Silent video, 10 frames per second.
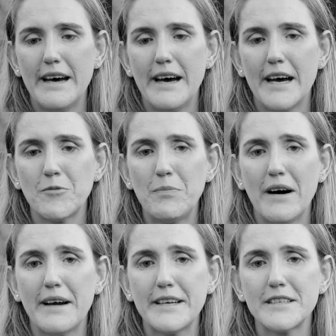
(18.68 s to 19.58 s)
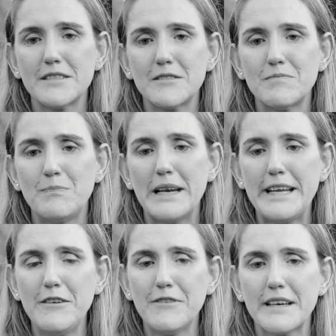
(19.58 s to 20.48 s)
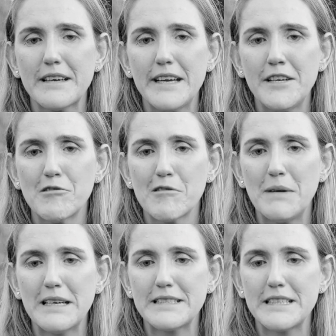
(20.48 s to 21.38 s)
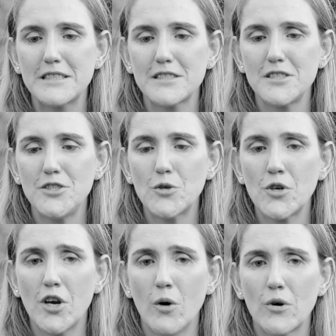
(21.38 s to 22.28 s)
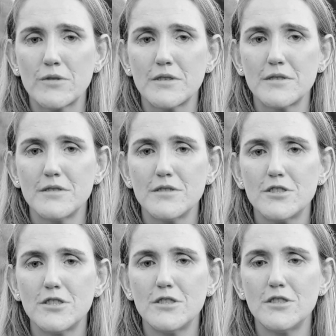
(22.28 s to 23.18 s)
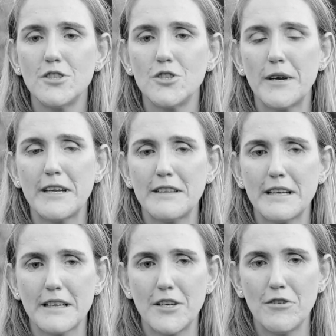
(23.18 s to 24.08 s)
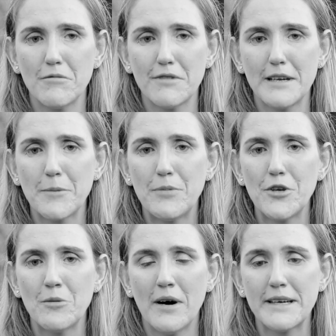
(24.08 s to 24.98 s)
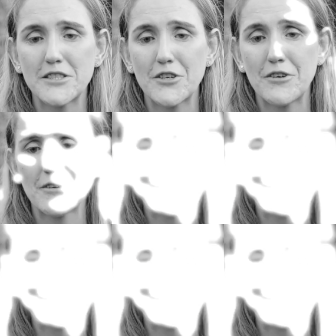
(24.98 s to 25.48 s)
And by believing in your abilities, you can go on to do anything that you really put your mind to.